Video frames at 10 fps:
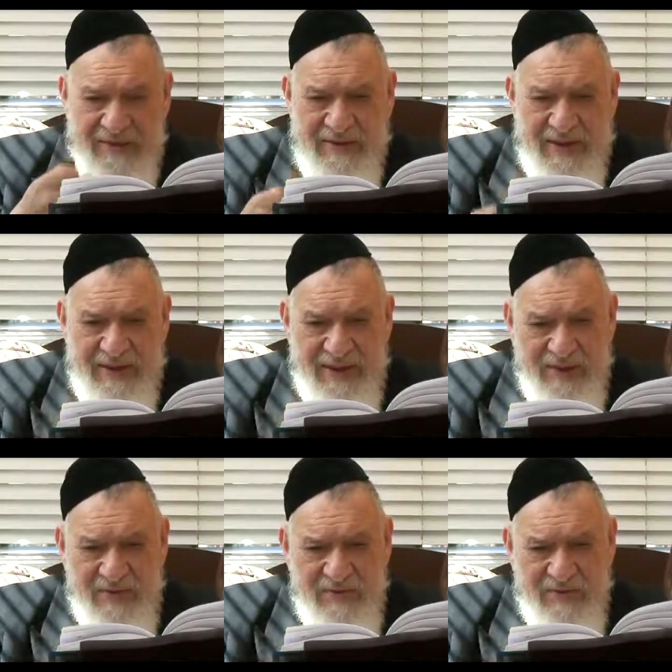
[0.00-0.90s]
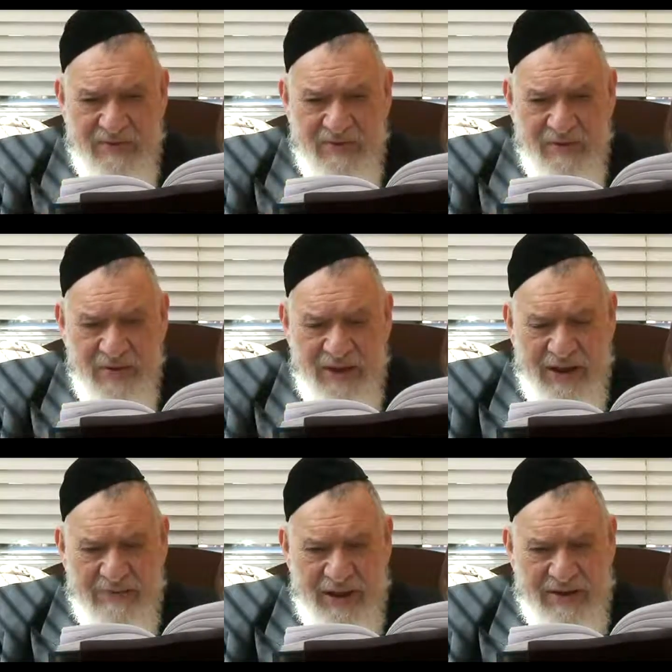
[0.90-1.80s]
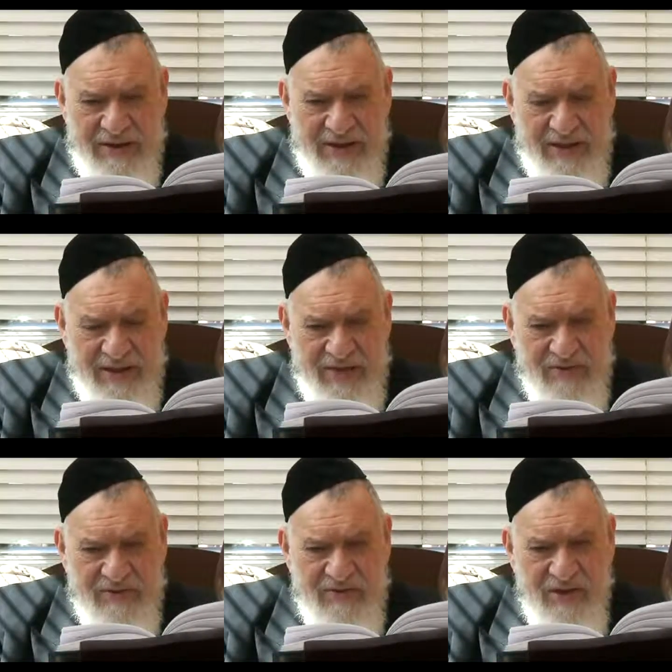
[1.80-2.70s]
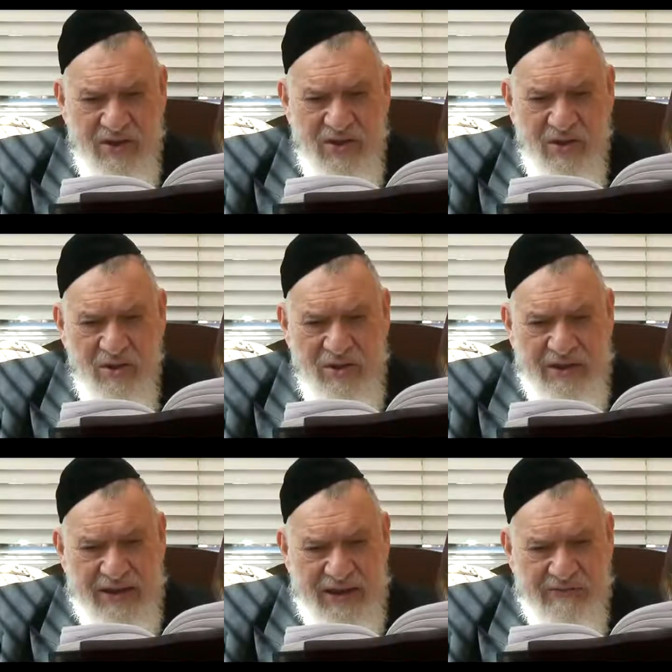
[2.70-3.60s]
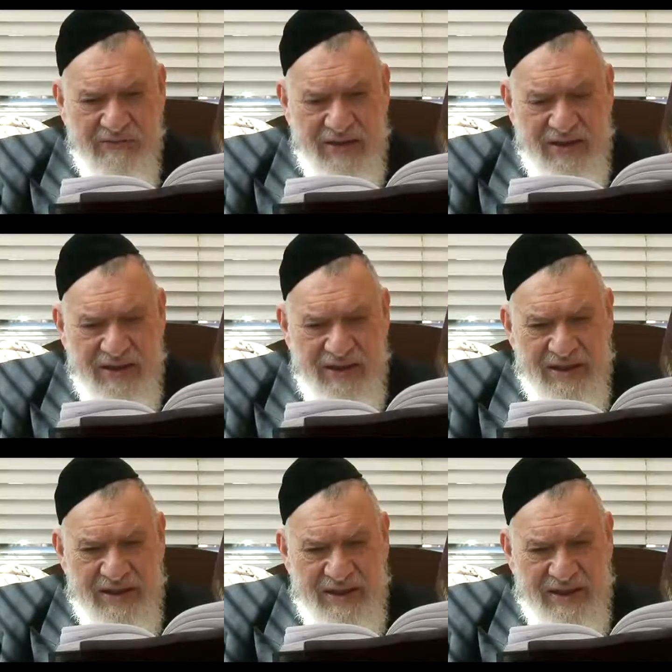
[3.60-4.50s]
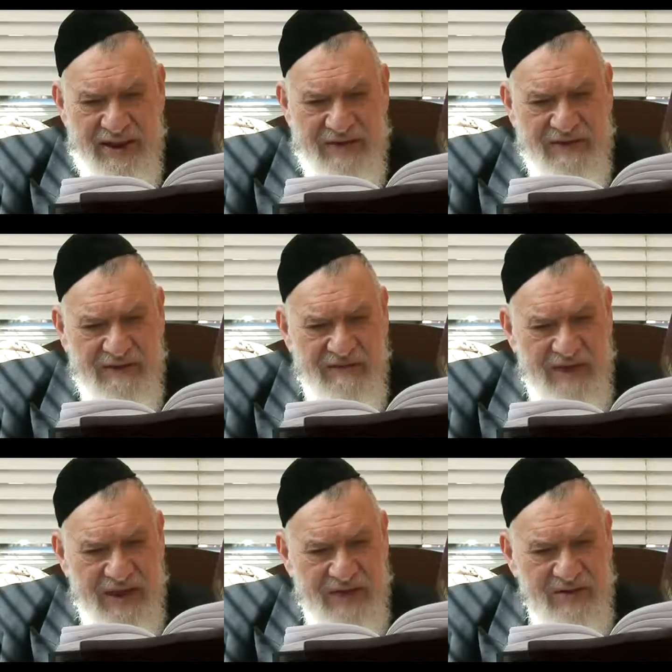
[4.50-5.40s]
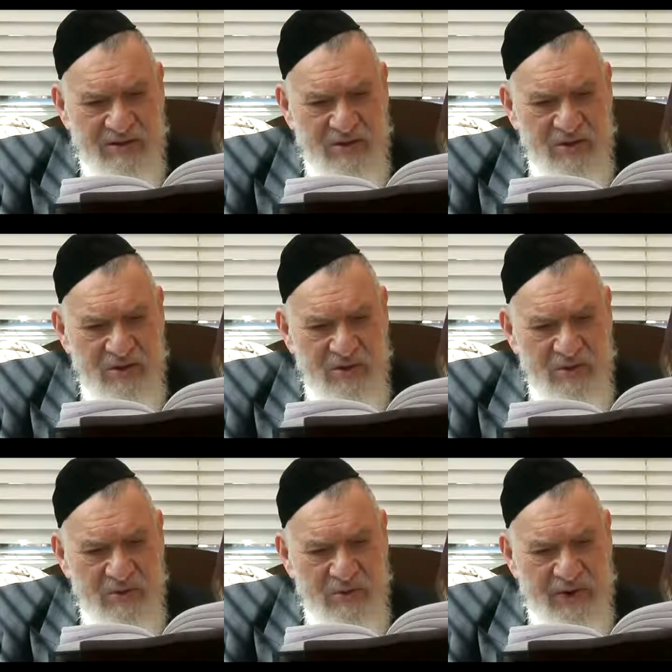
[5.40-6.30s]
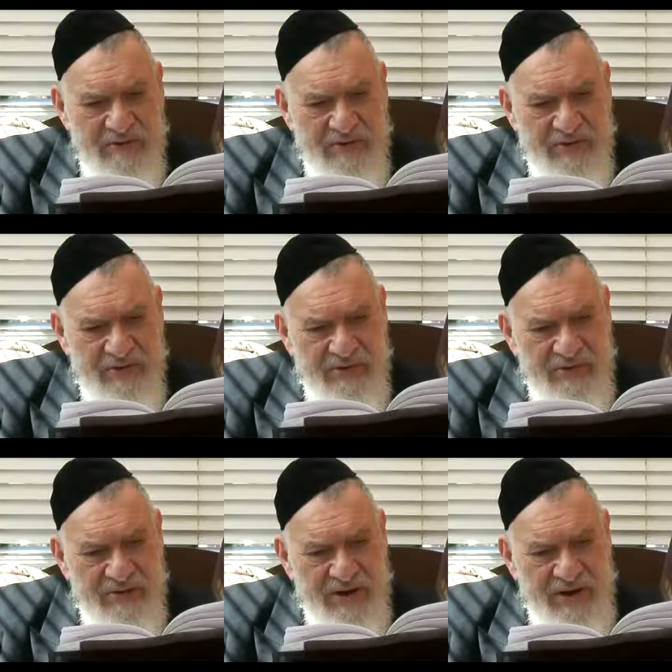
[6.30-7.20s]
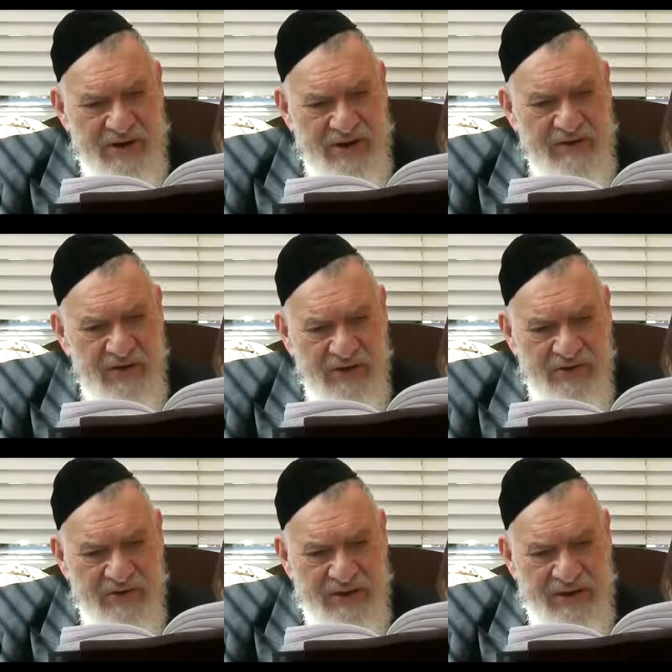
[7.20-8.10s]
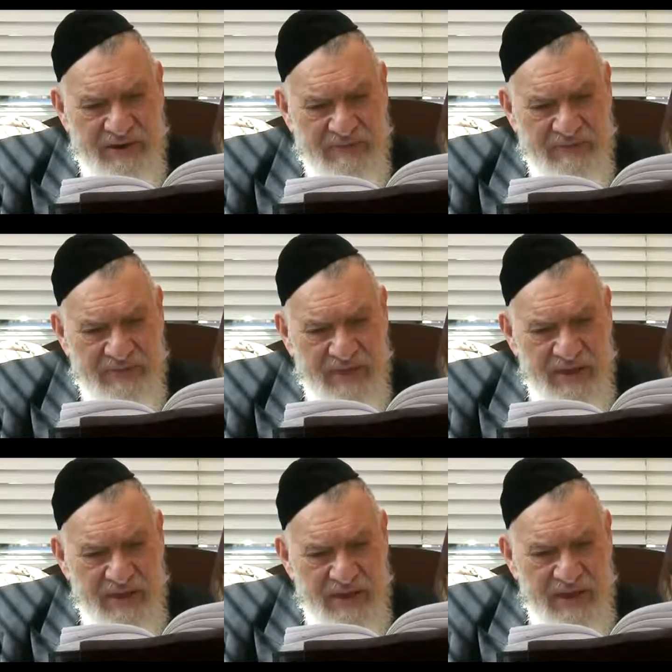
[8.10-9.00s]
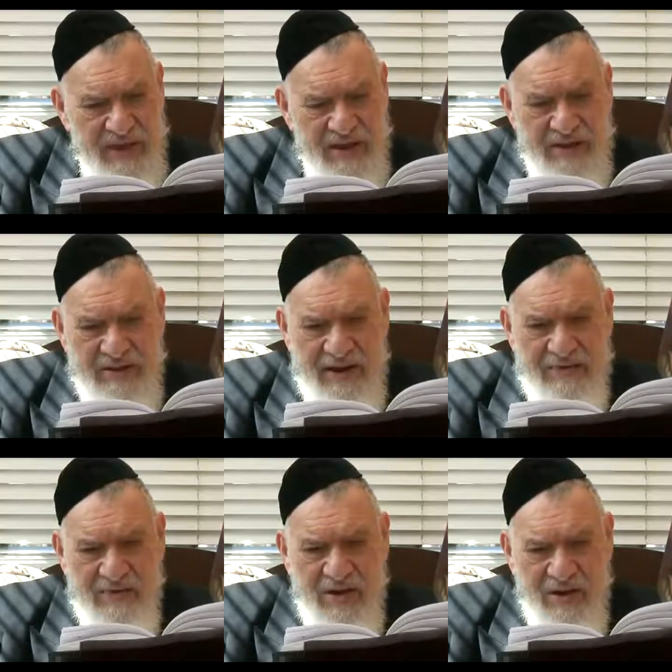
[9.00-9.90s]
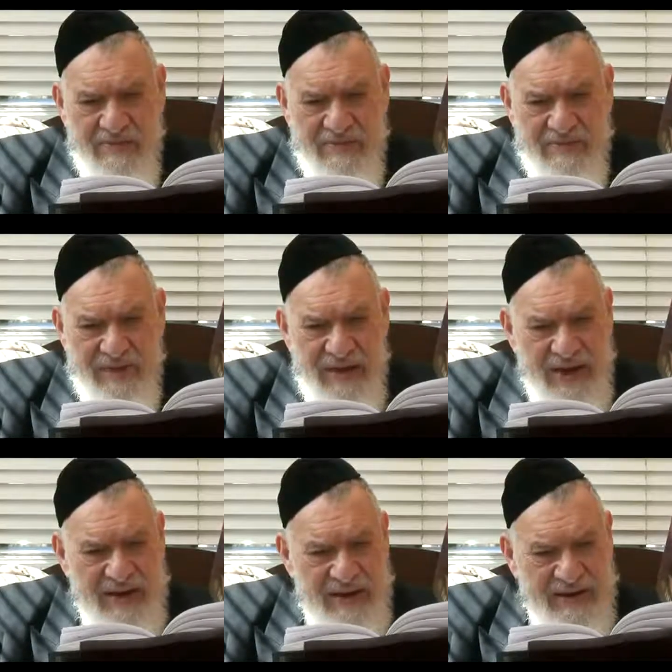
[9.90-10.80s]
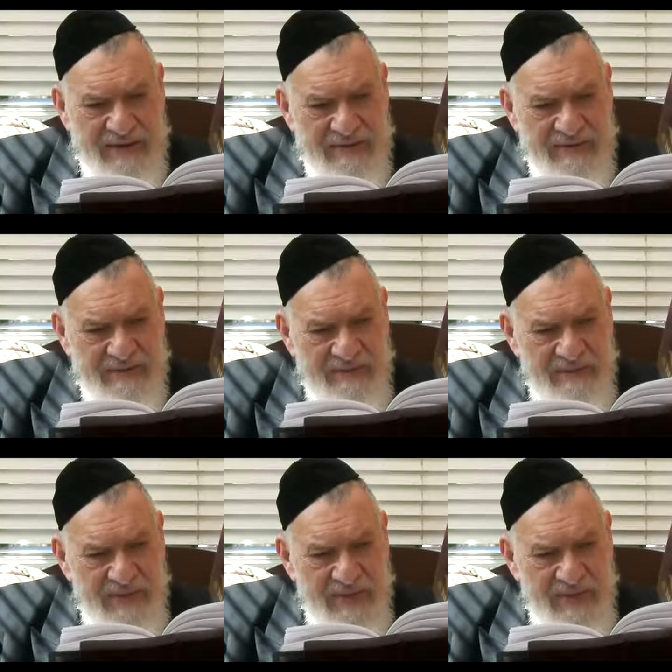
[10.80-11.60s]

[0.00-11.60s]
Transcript: it continues, the Holachmanya continues, Kol dichfin yesiv yechel. Whoever is hungry, let him come and eat.